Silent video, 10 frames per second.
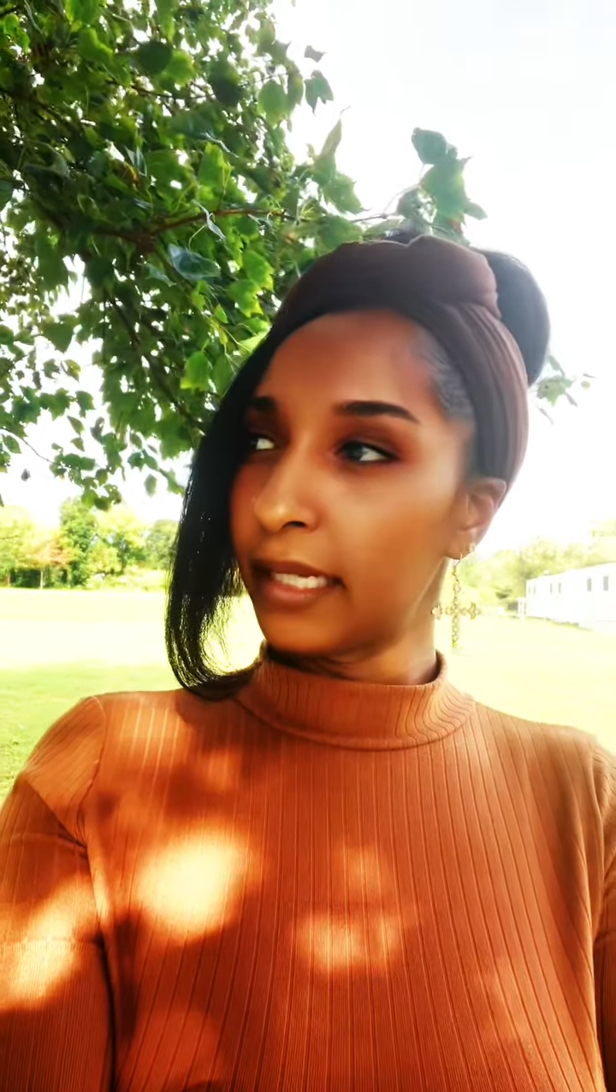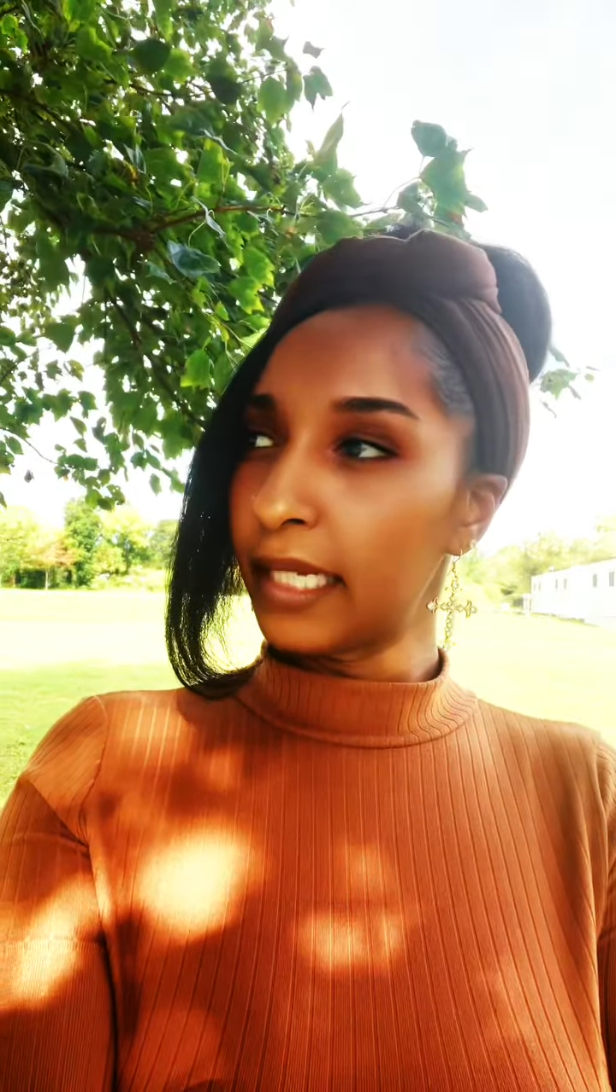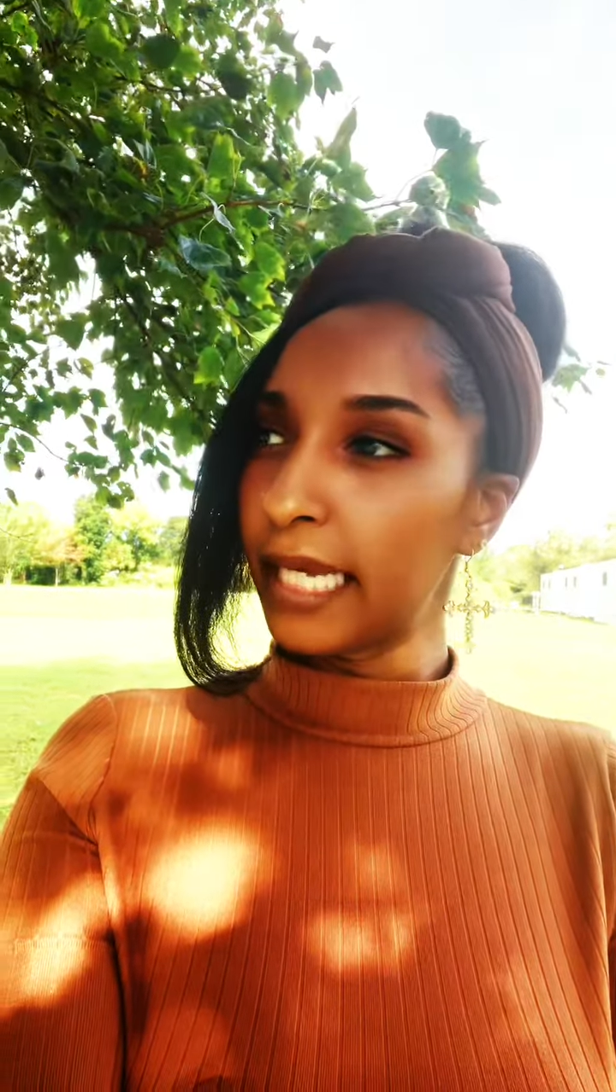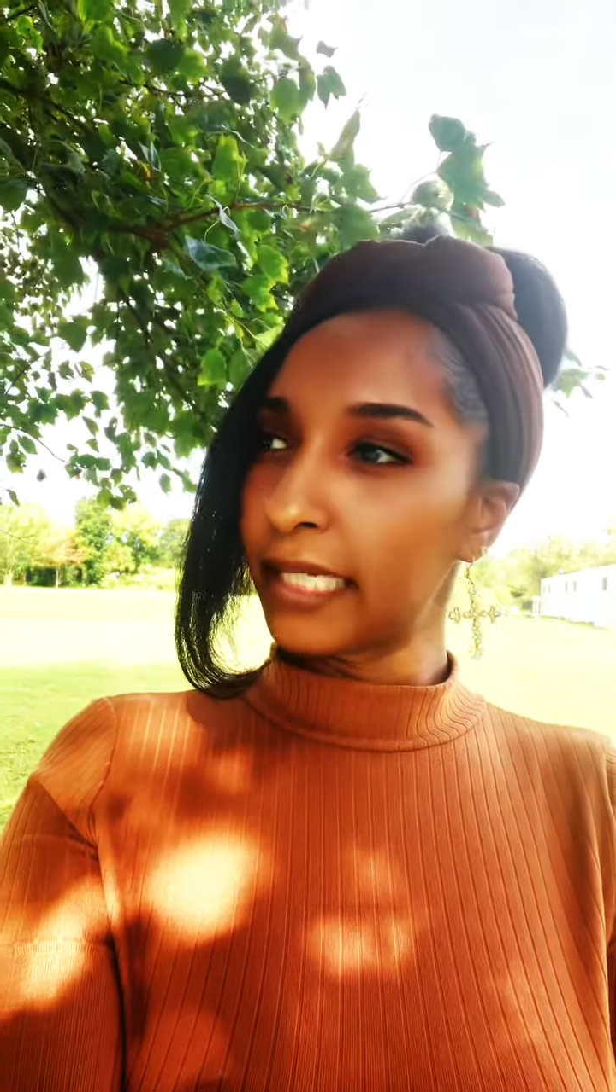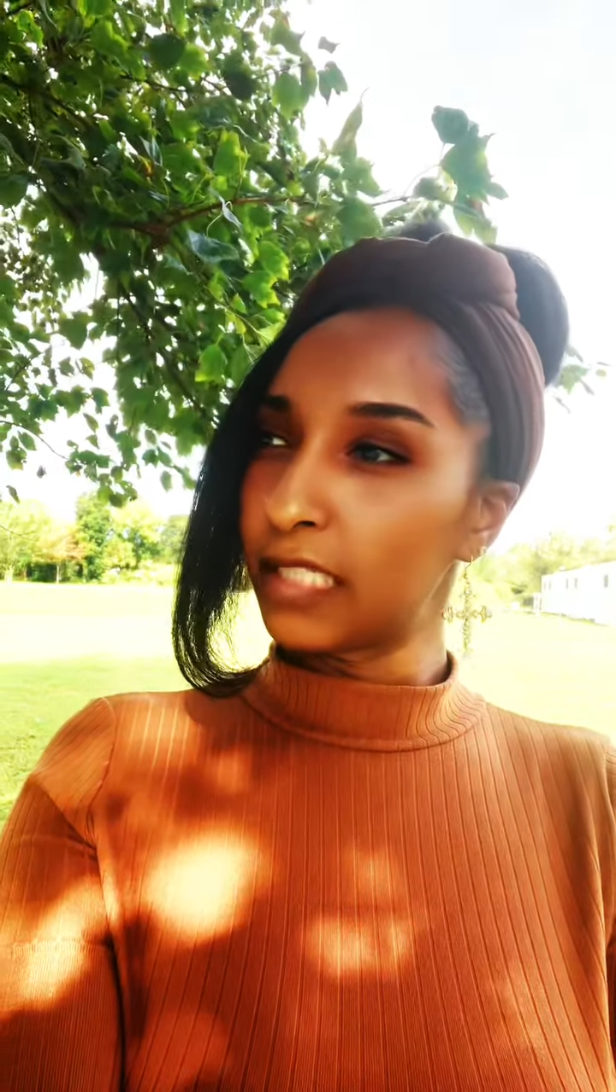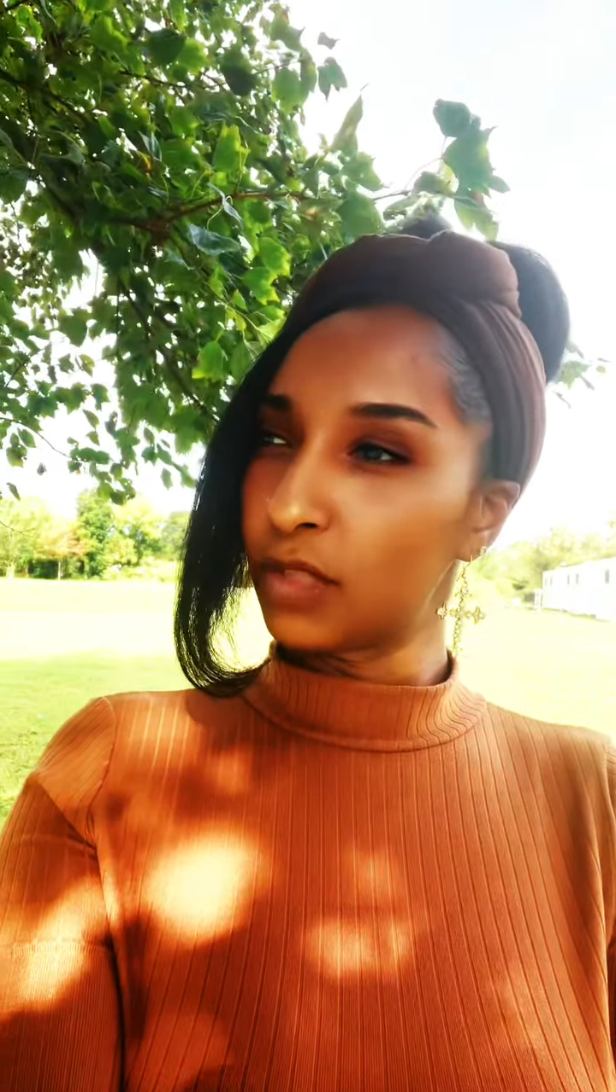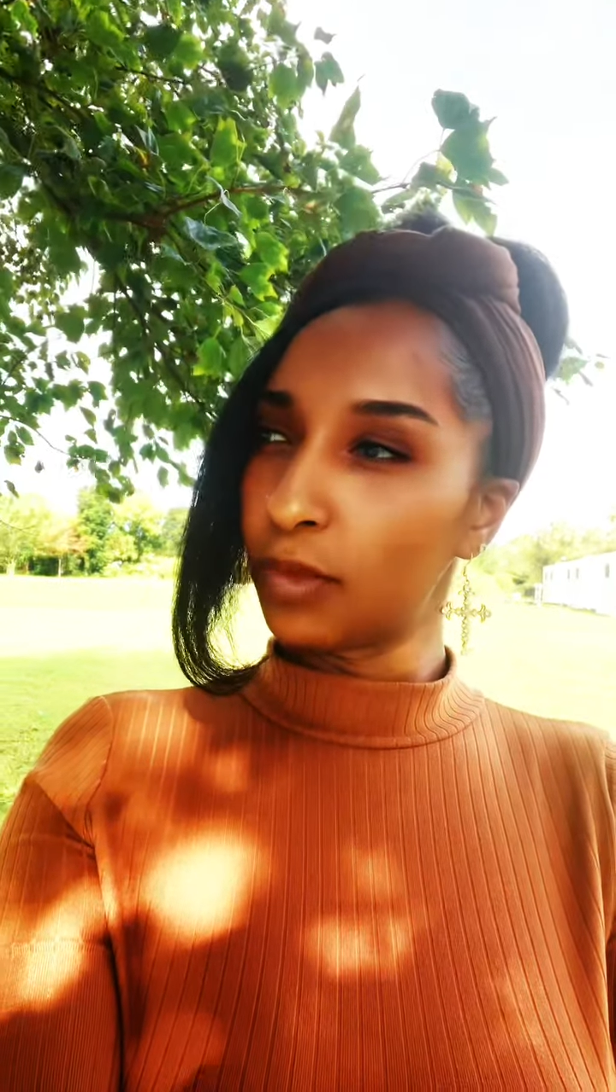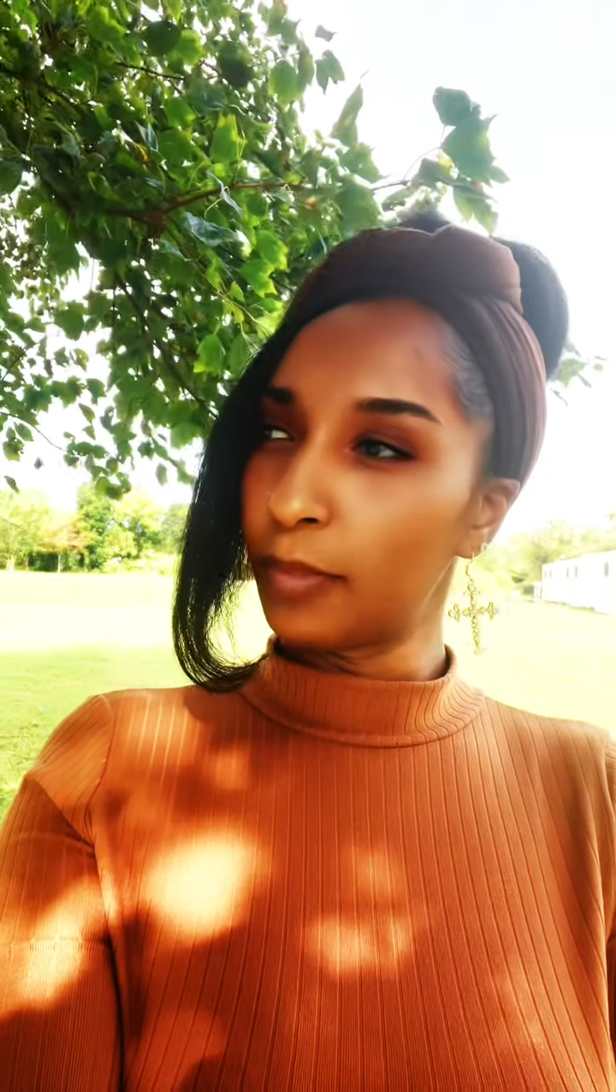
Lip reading: connections with